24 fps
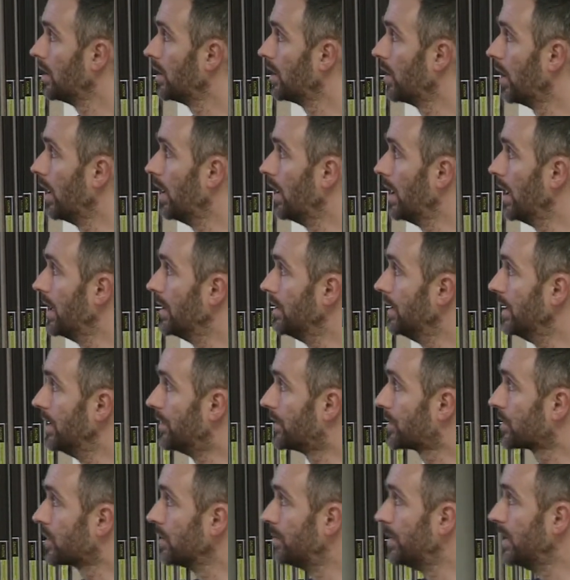it
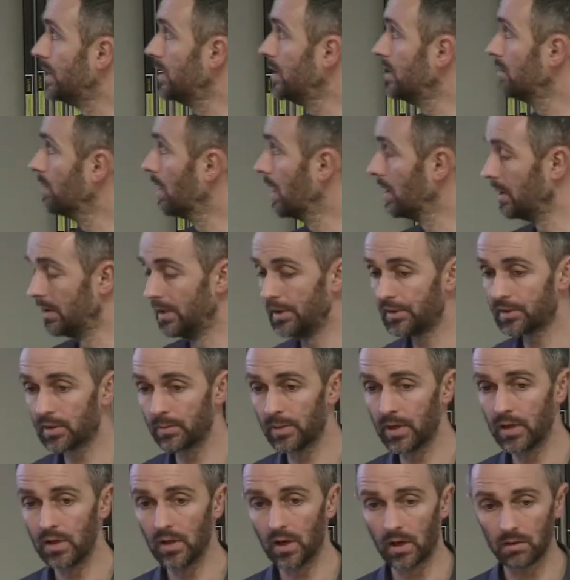needs to be
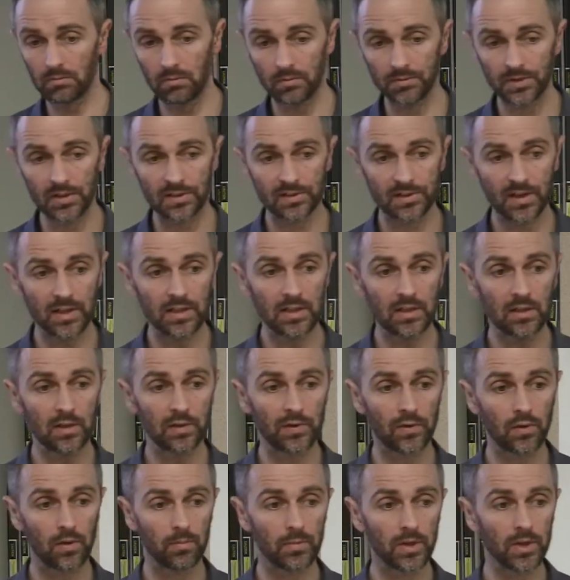designed
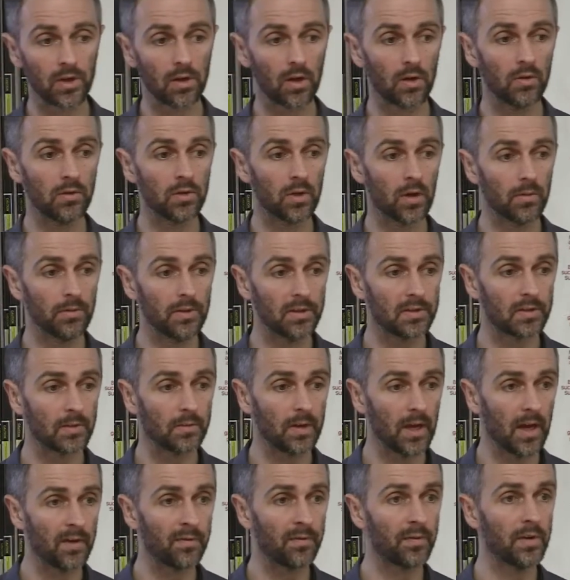from the ground up. It needs to be
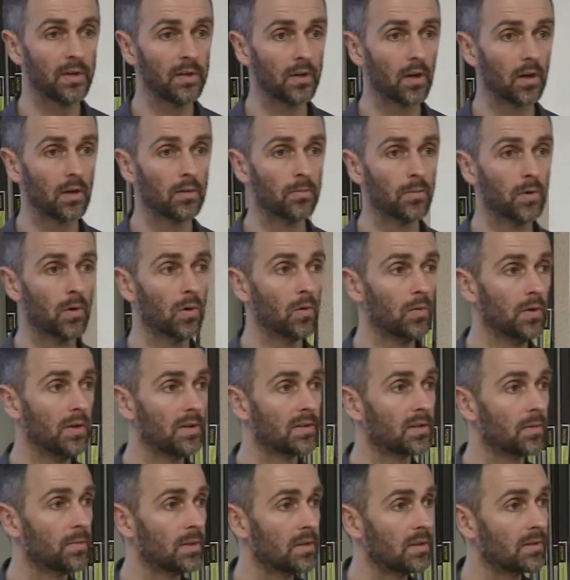every nut and bolt needs
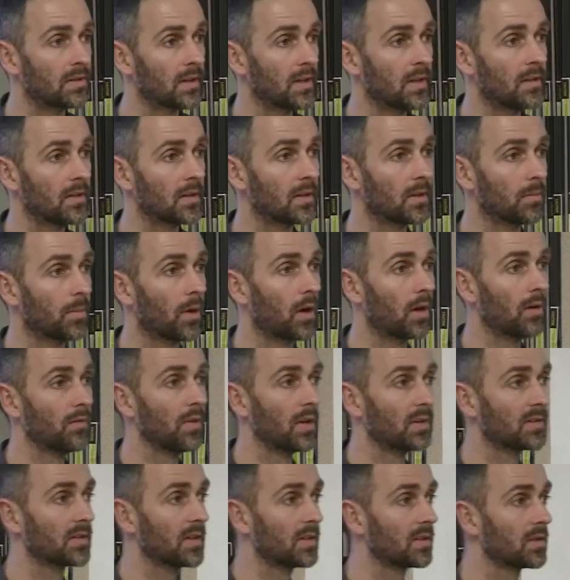to be designed in a part of
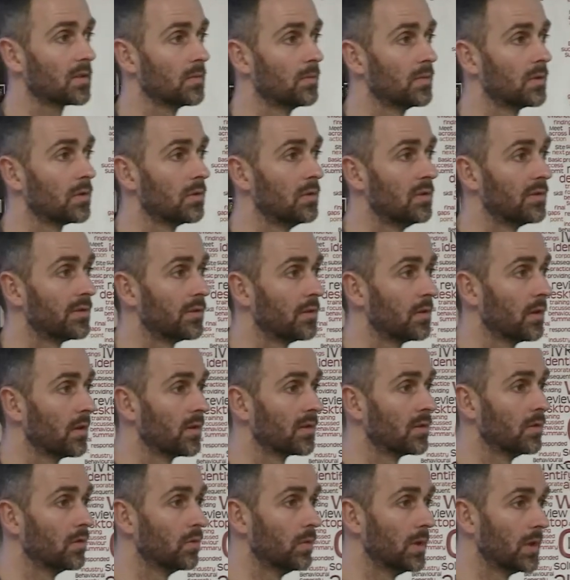this system to ensure
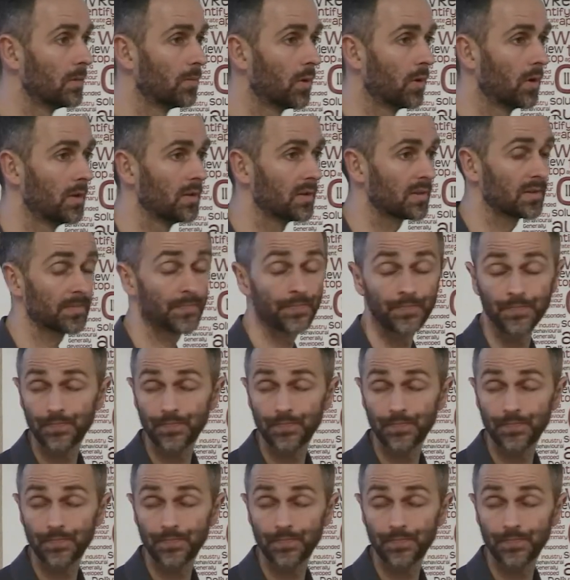there's no weak points,